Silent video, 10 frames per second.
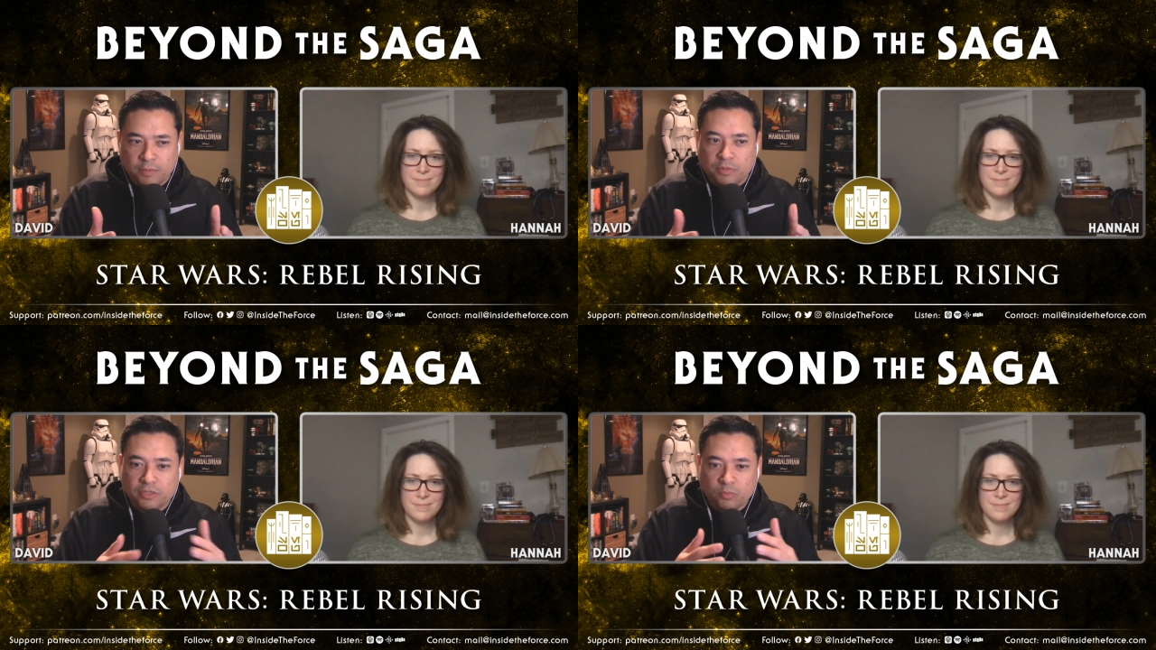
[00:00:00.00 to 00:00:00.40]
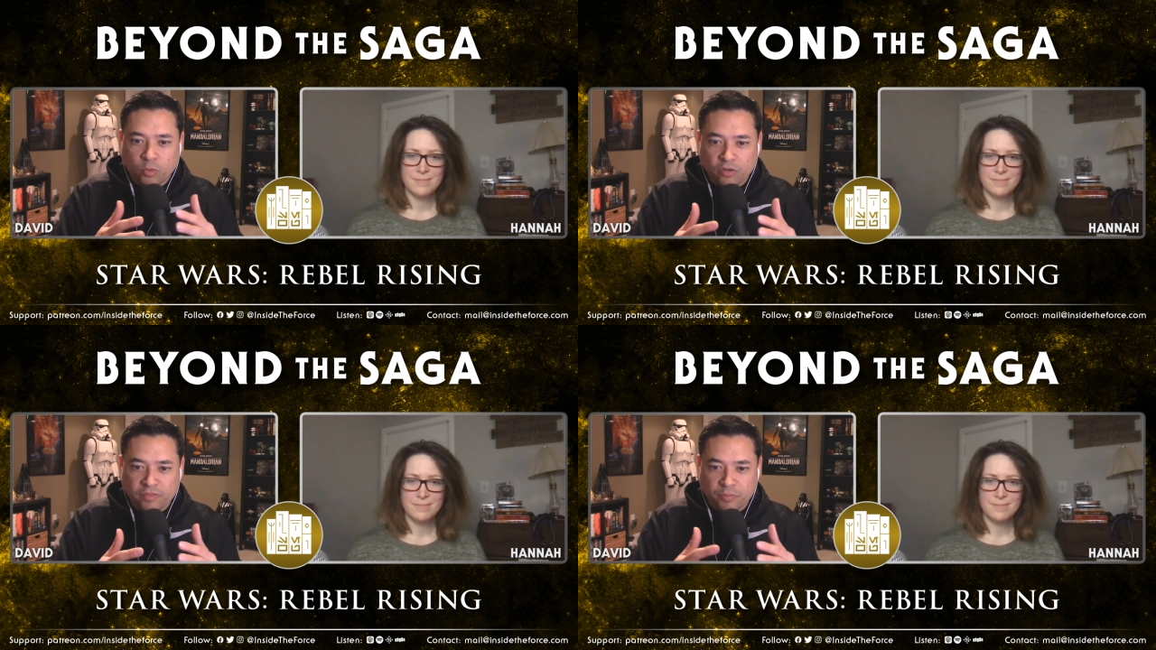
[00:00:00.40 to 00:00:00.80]
Speaker 1: but it's
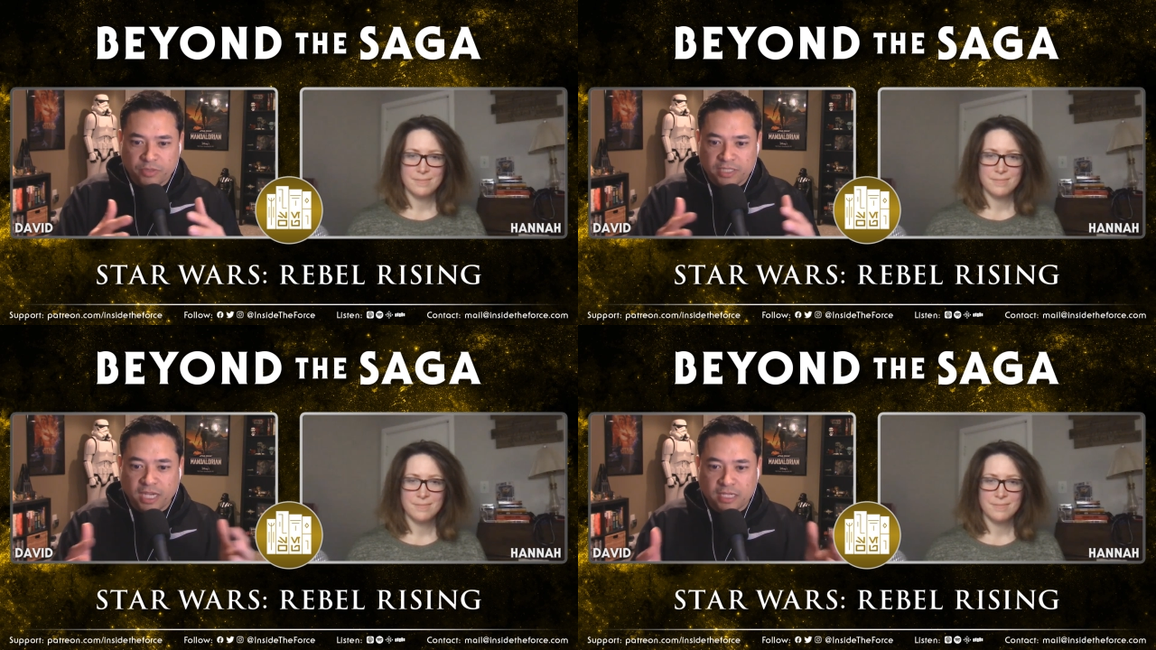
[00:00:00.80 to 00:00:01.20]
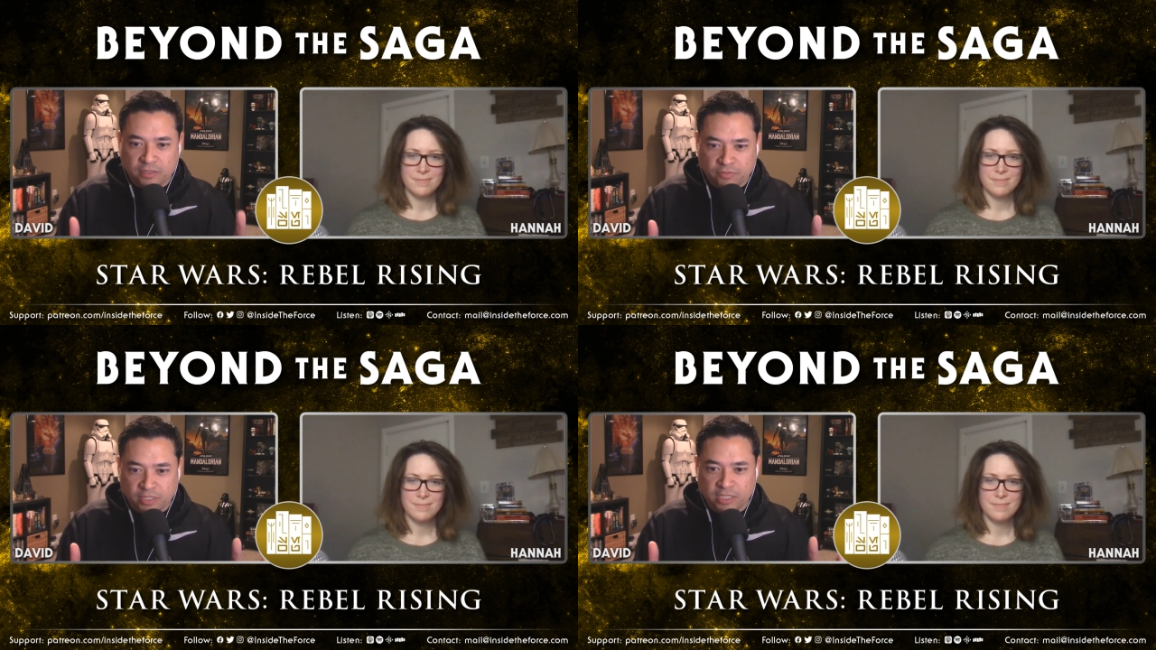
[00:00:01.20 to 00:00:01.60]
more of a
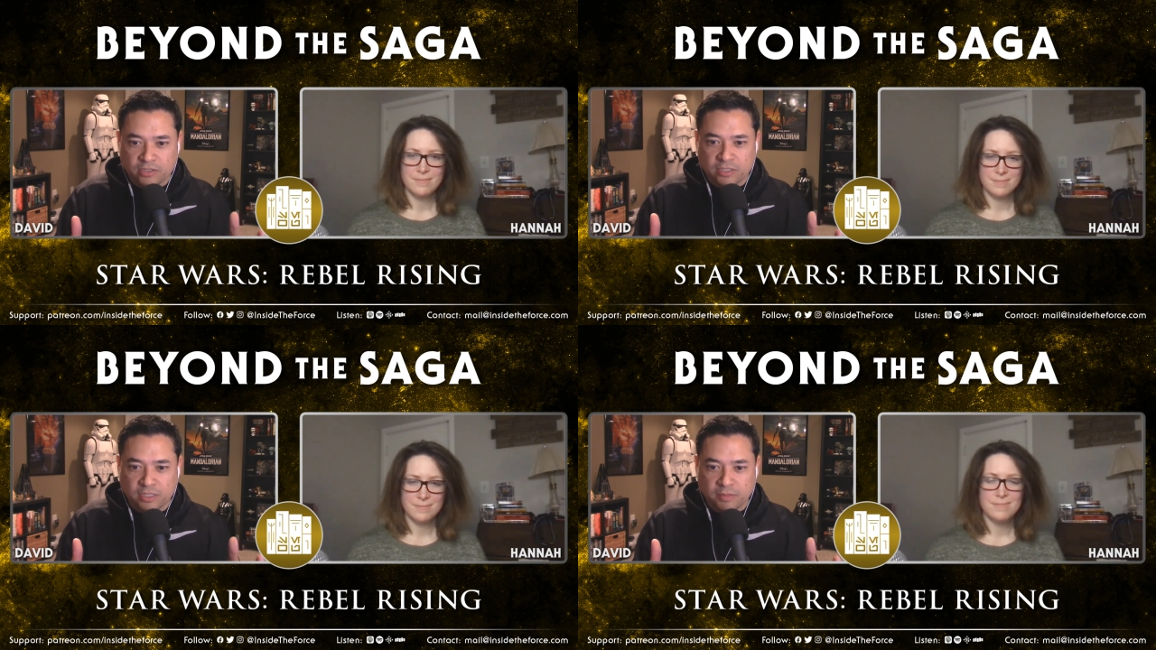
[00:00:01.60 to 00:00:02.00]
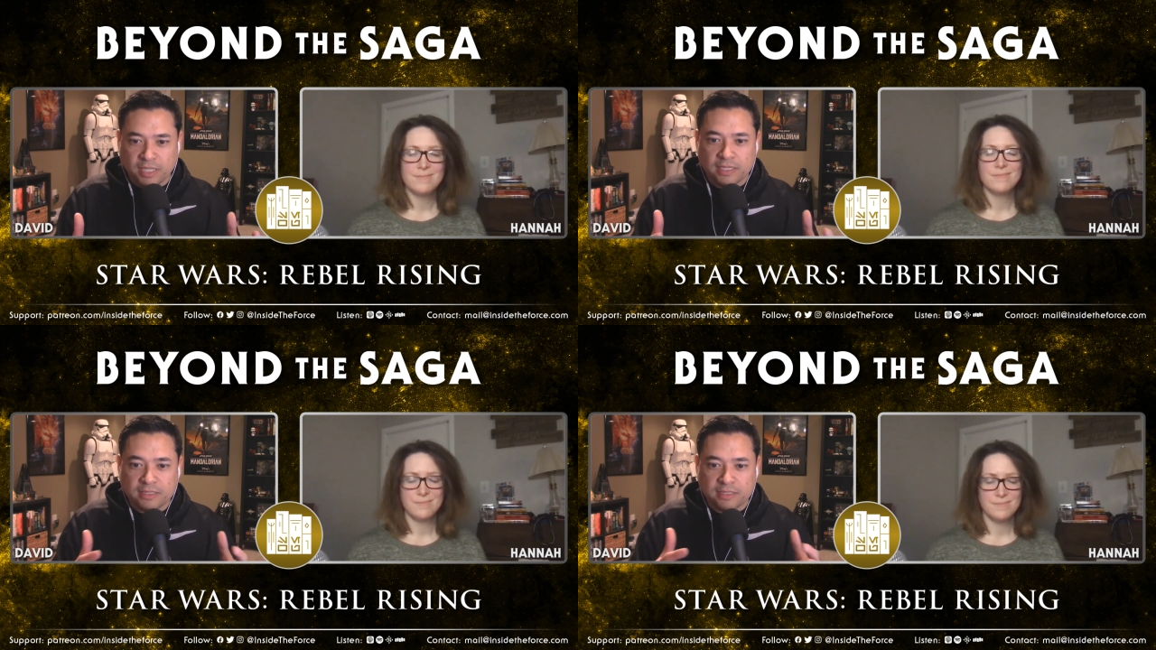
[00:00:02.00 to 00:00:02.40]
protective relationship,
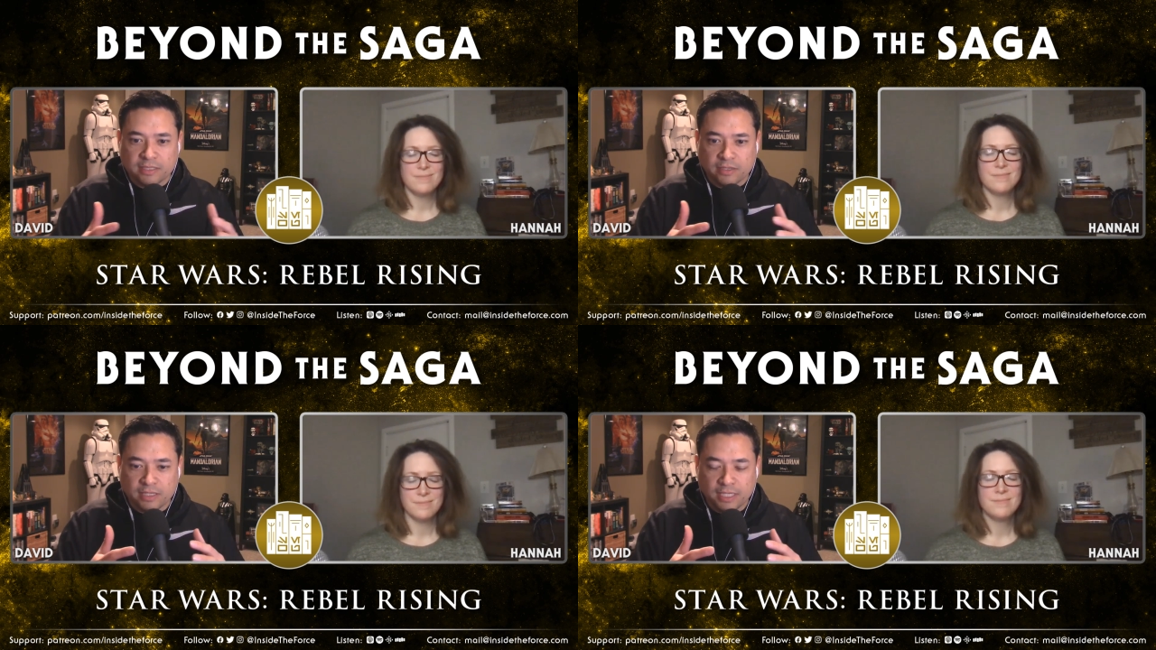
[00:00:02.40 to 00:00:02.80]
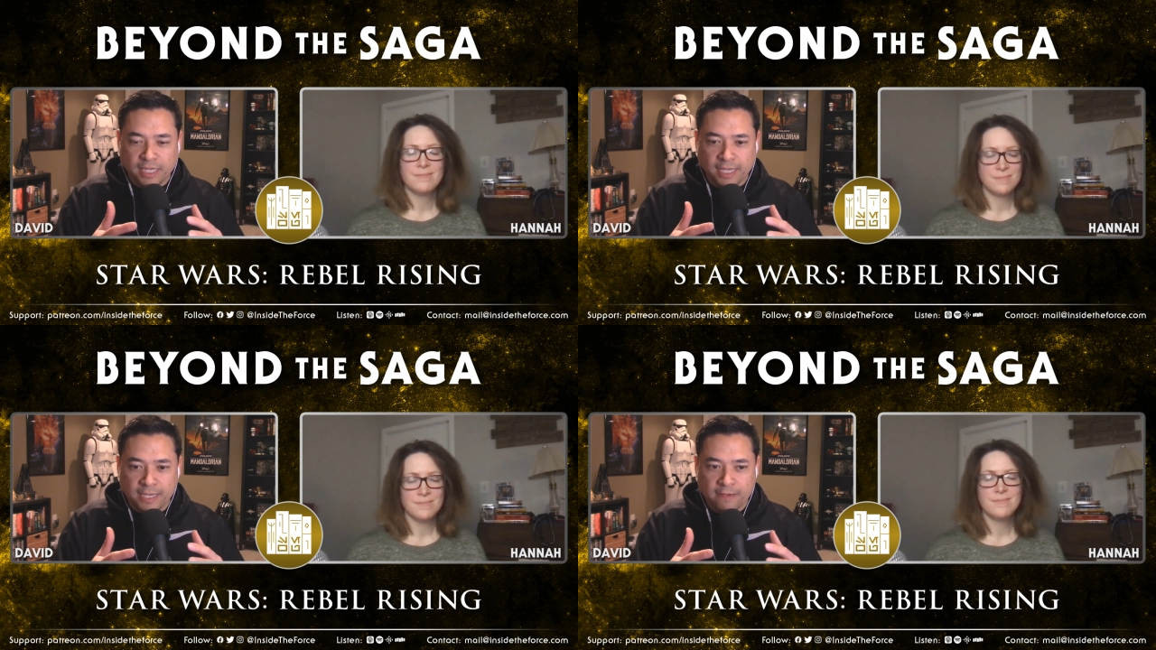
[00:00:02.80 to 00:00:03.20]
not necessarily
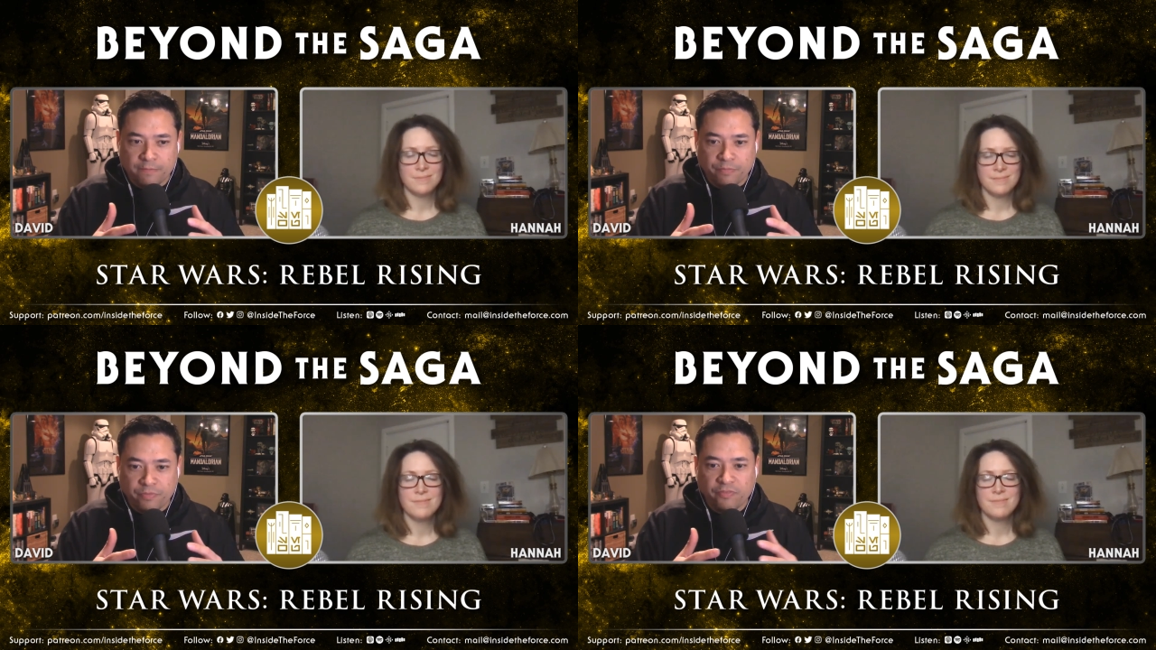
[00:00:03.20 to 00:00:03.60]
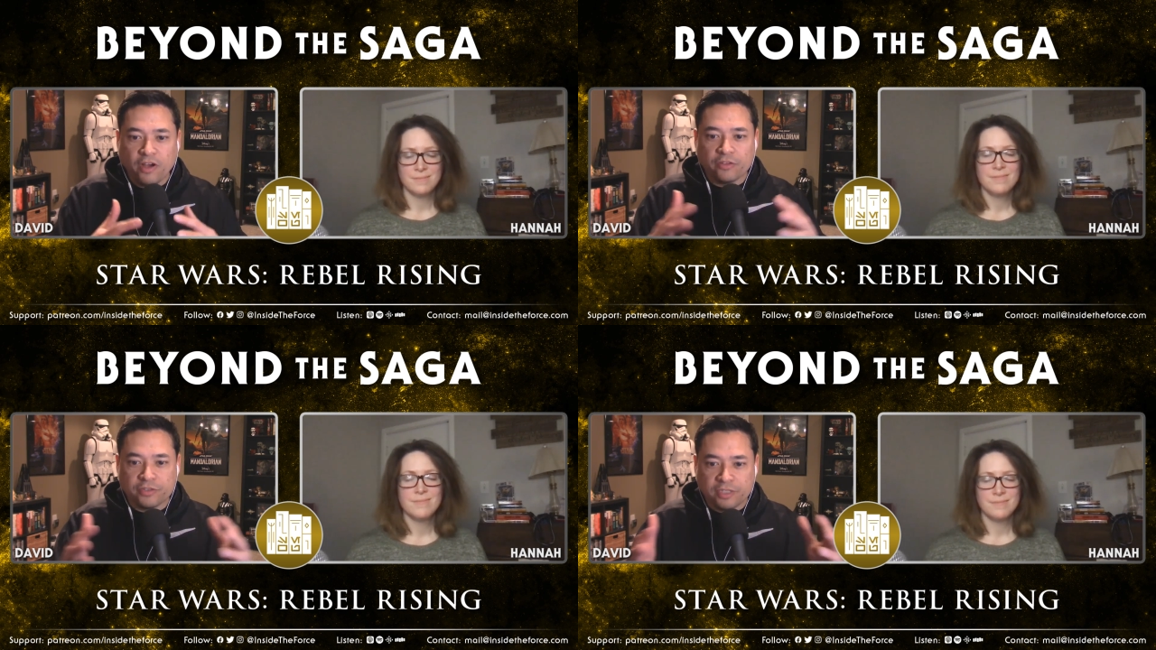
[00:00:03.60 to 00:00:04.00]
a
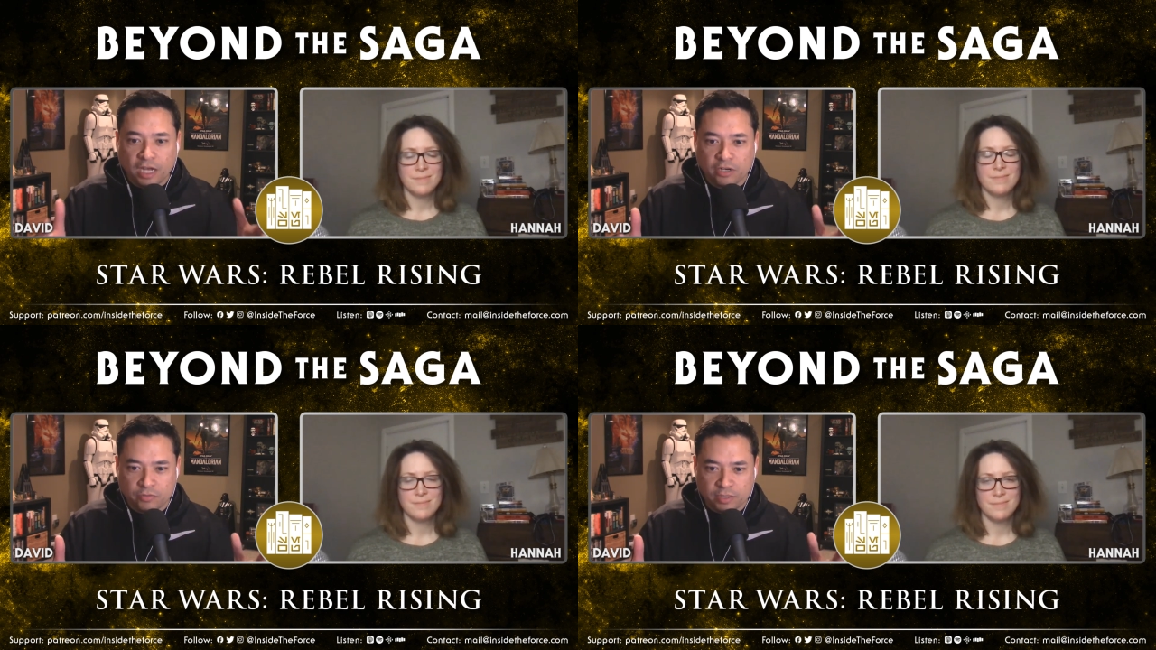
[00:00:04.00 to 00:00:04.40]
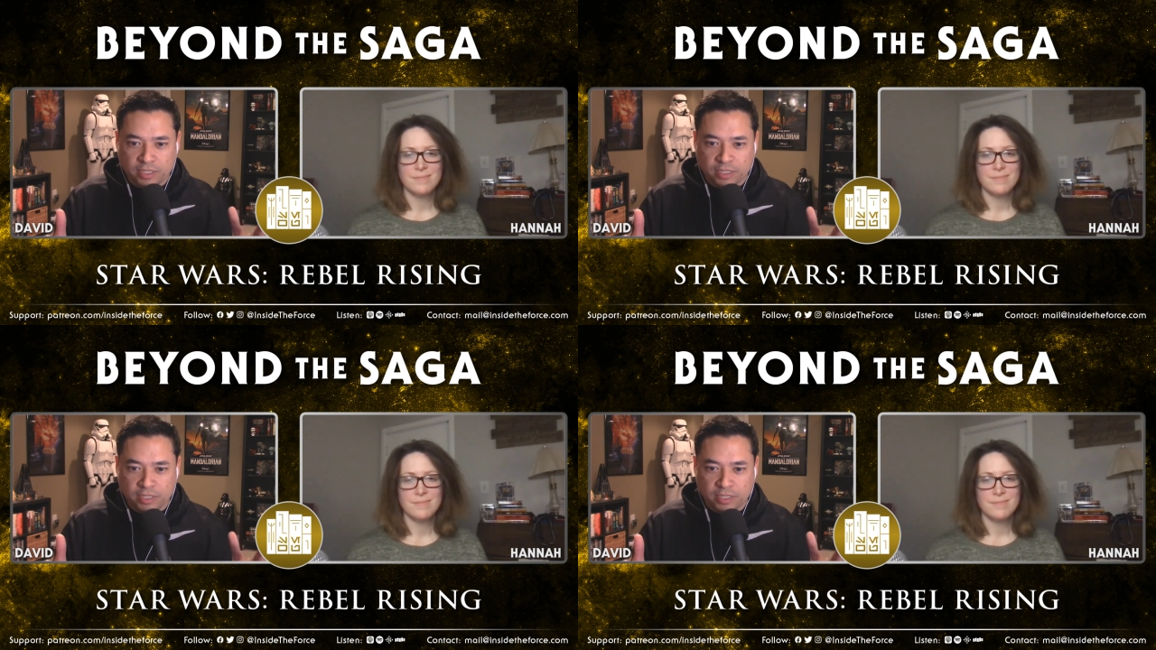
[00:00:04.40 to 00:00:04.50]
father-daughter